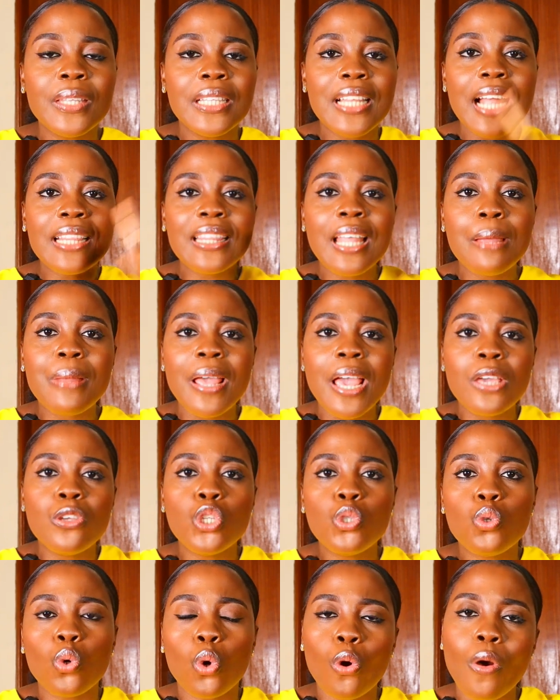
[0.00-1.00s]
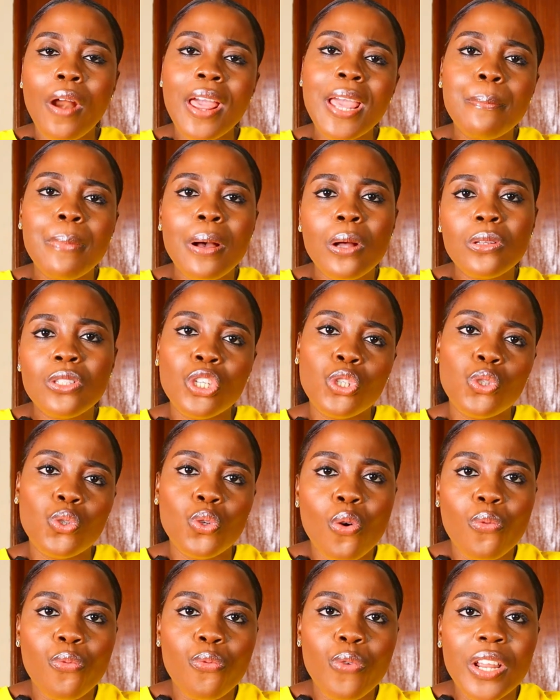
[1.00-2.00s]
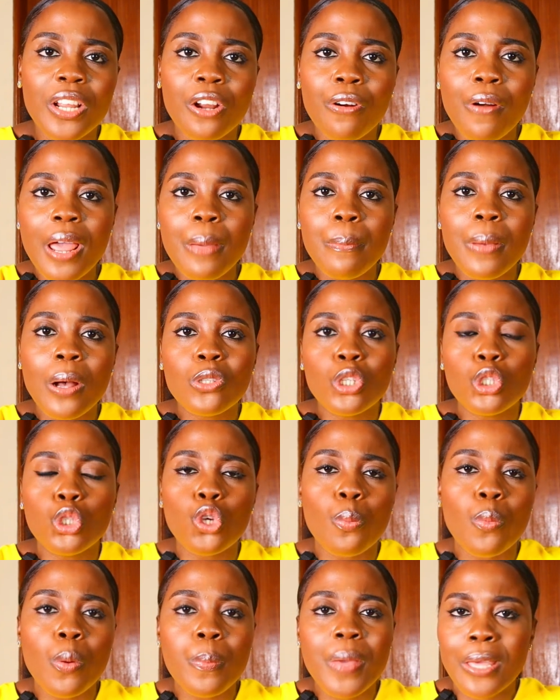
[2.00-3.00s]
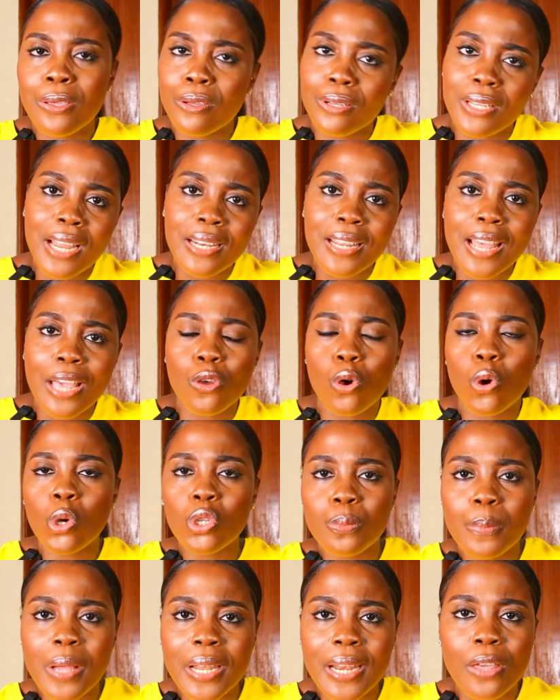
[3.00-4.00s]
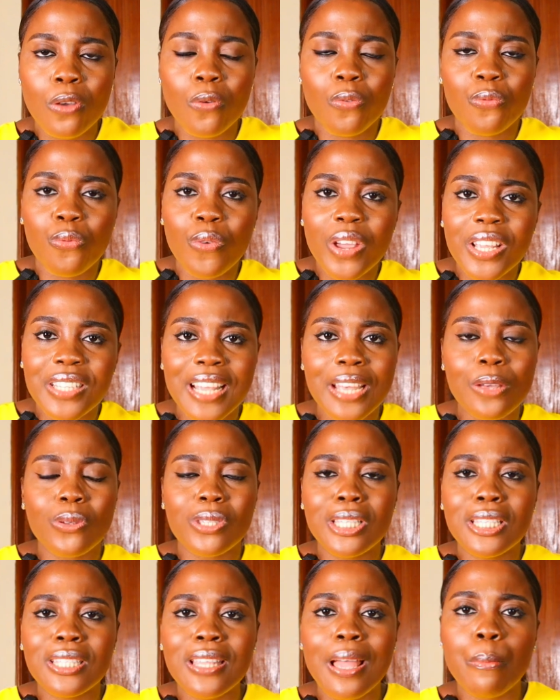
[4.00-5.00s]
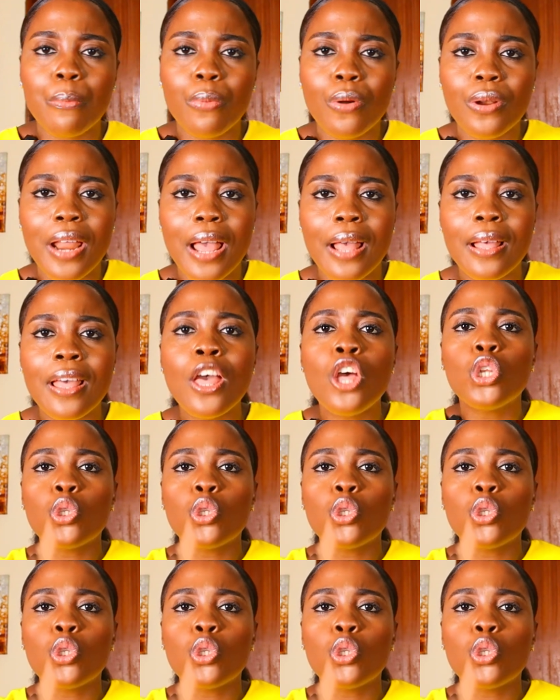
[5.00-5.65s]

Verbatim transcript: That time that you're using to cry about it to your friend, cry about it to your mommy and your daddy and your husband and your friends and your sister and brother.